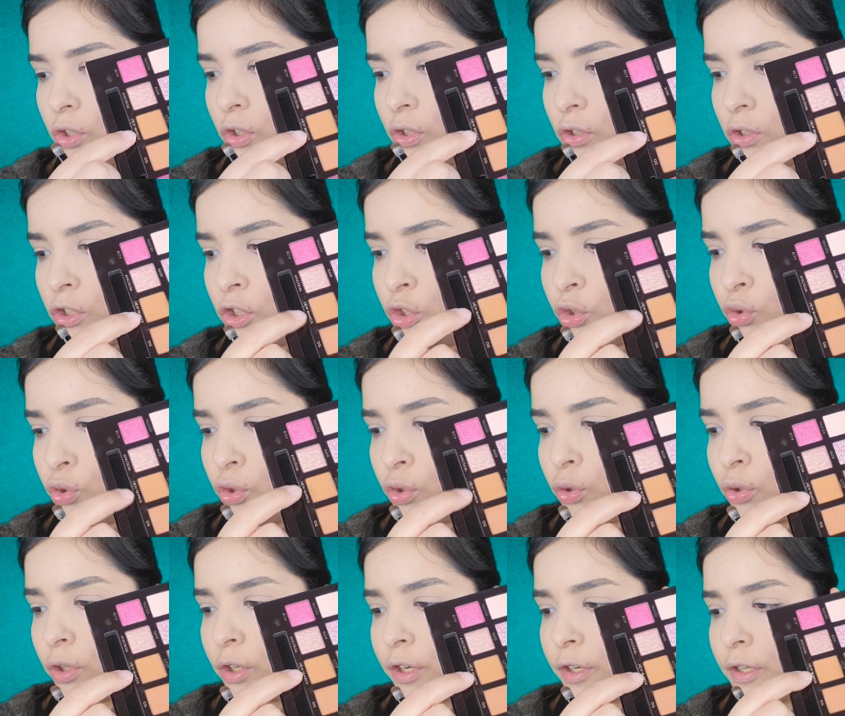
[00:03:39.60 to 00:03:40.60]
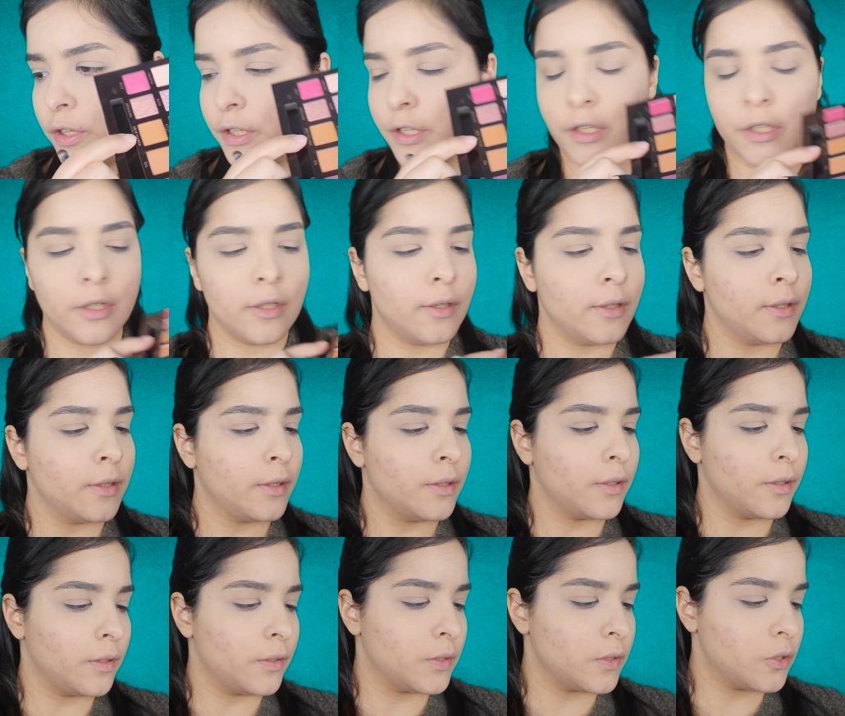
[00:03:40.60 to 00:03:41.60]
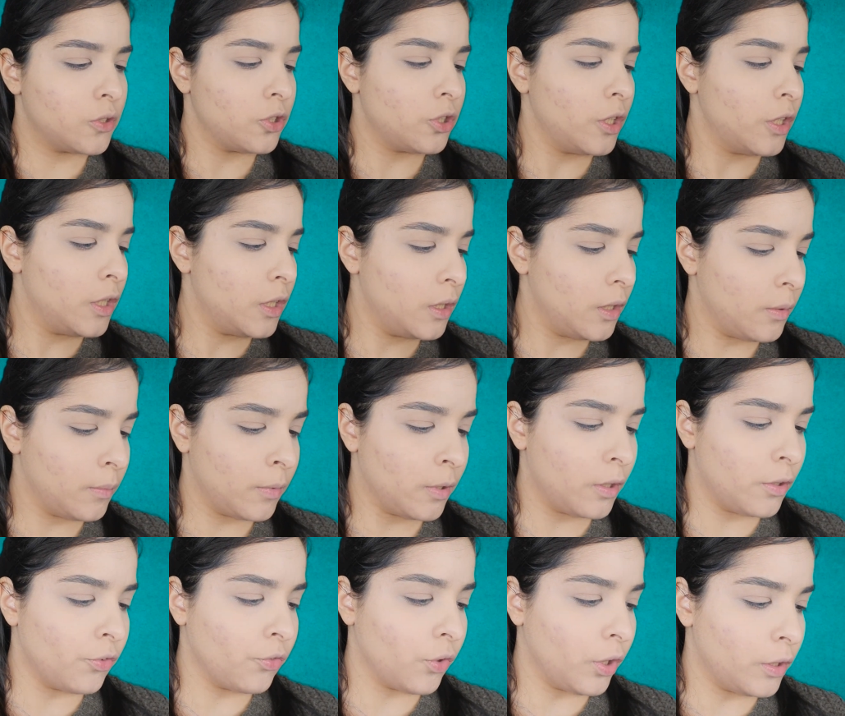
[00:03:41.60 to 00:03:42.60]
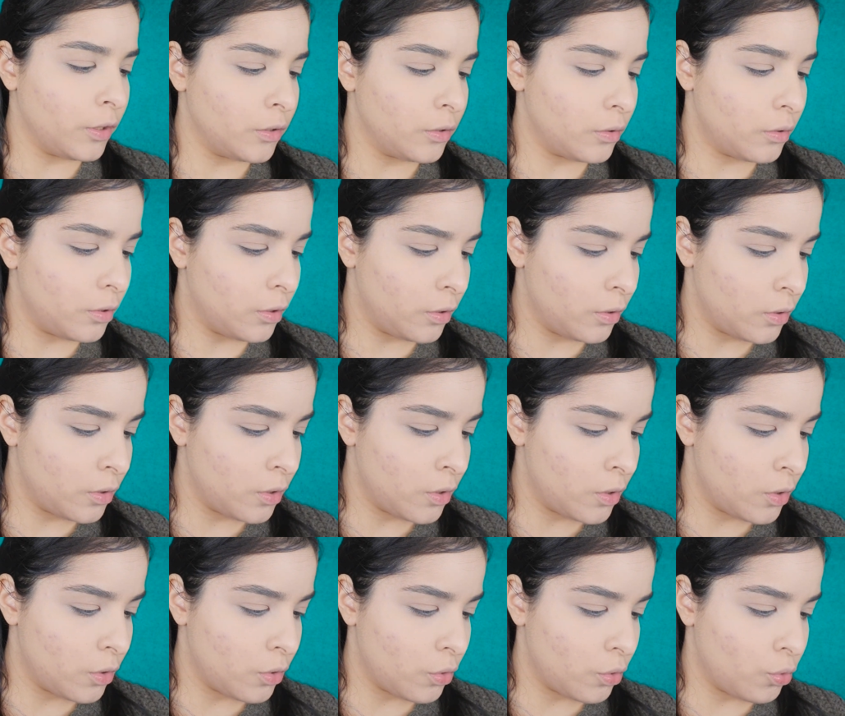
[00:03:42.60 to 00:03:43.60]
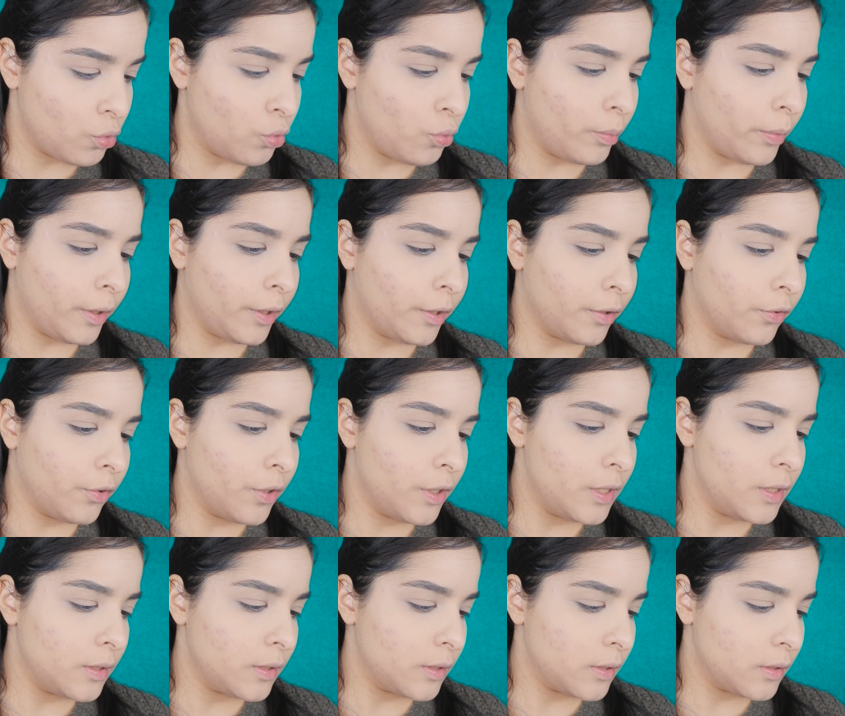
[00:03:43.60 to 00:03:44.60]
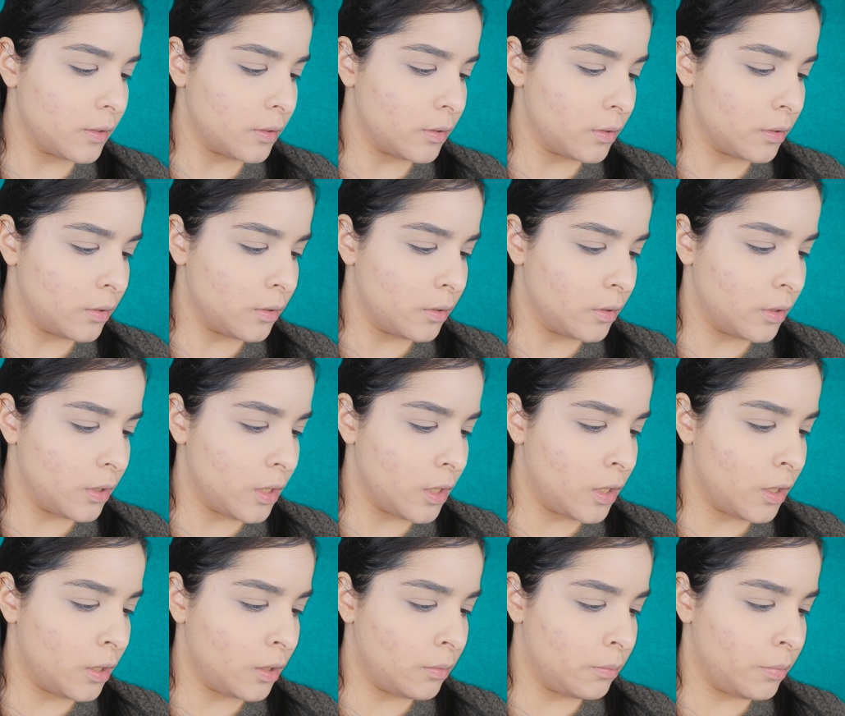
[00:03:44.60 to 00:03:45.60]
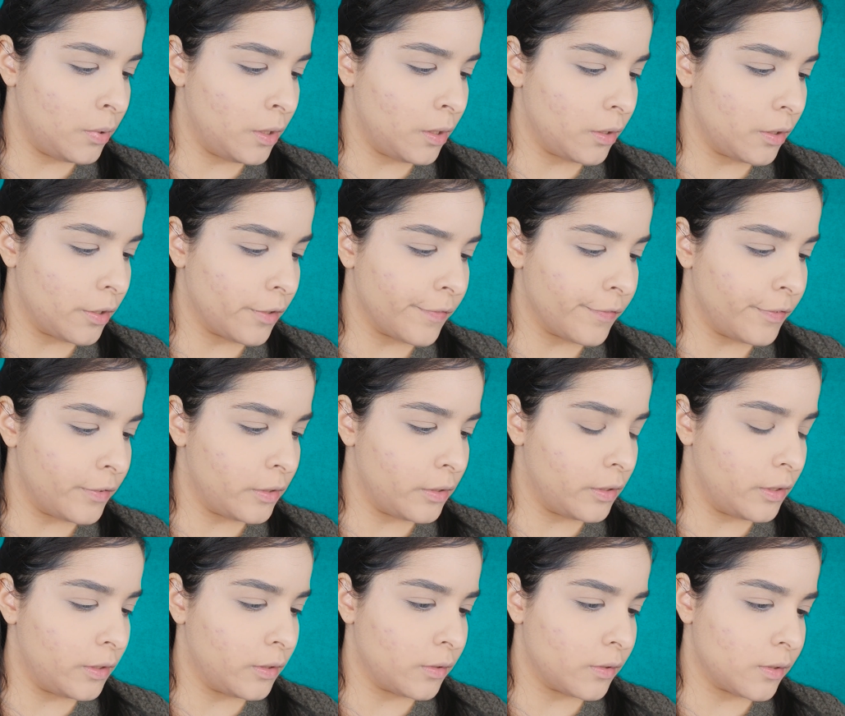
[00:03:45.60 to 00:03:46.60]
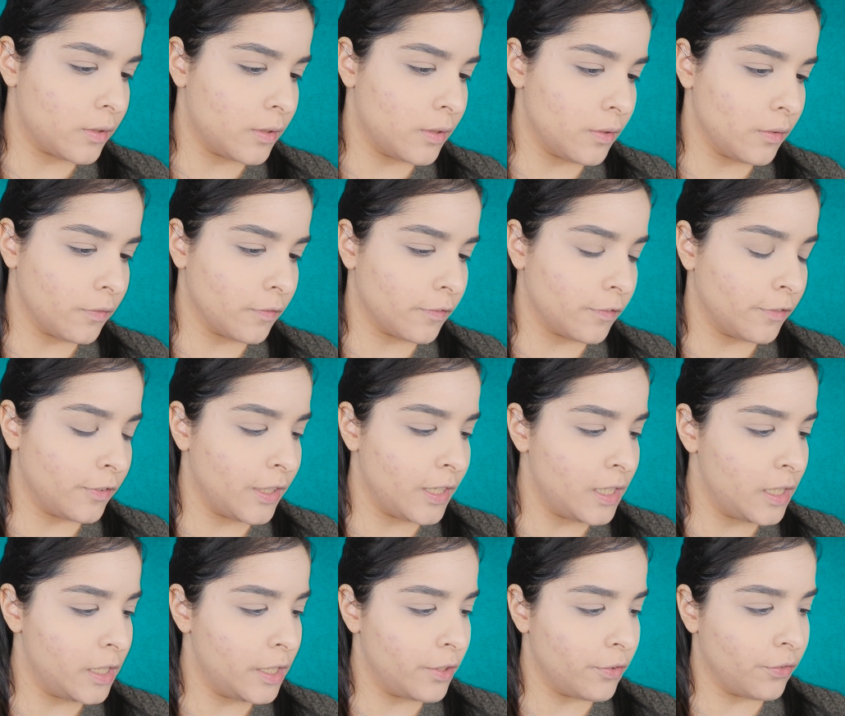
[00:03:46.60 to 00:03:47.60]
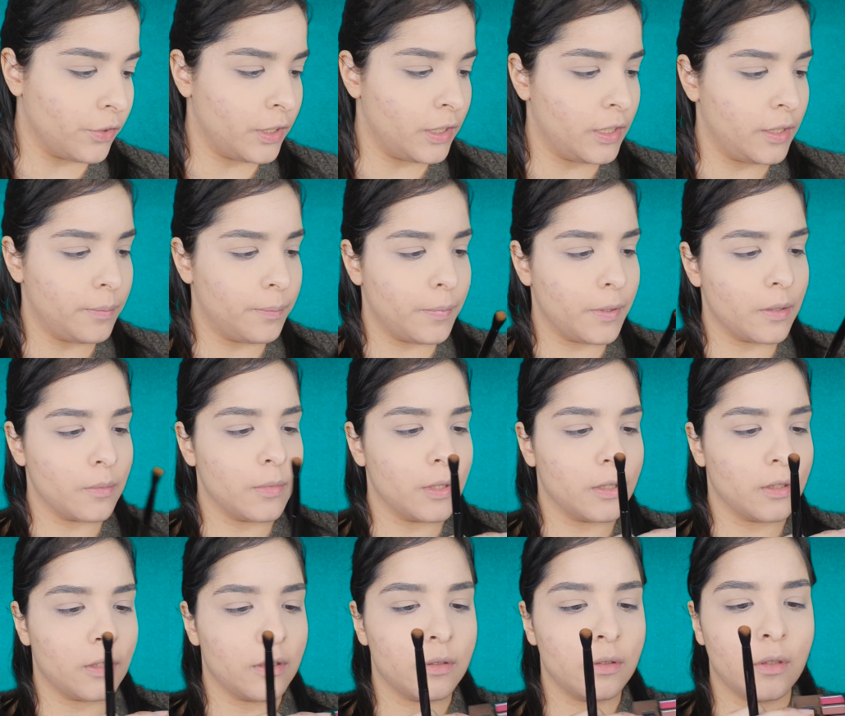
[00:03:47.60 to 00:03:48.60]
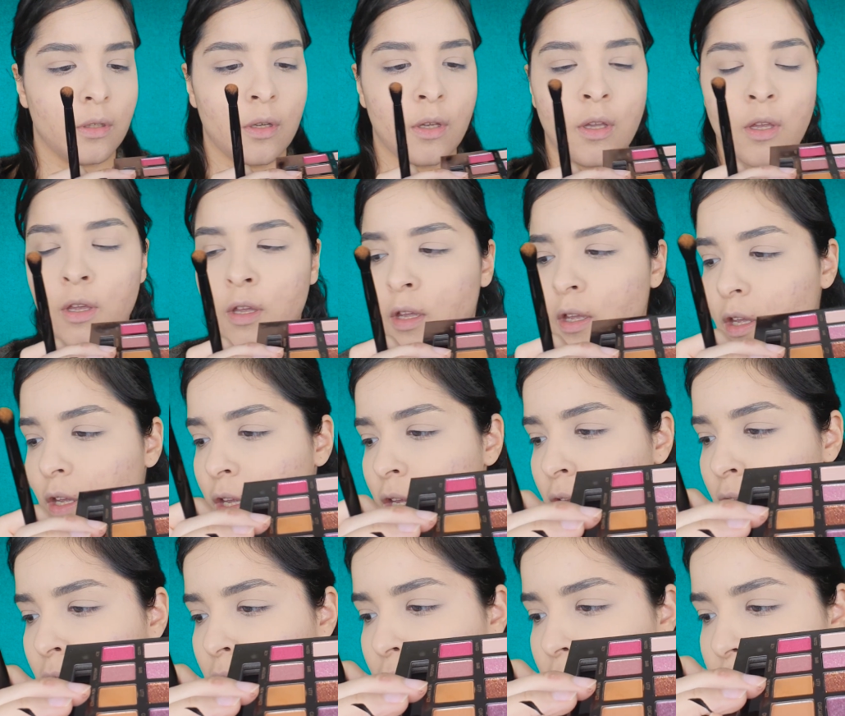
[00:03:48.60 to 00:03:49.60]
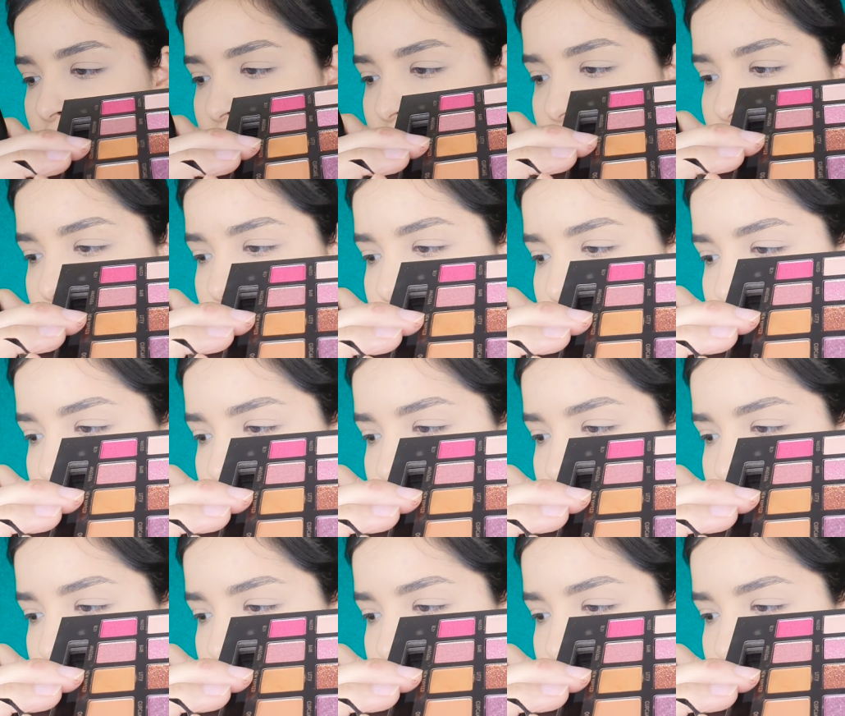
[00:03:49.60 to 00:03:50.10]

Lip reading: New Yorker, this shade. I'm gonna run it through my crease and be careful, it's really pigmented and there's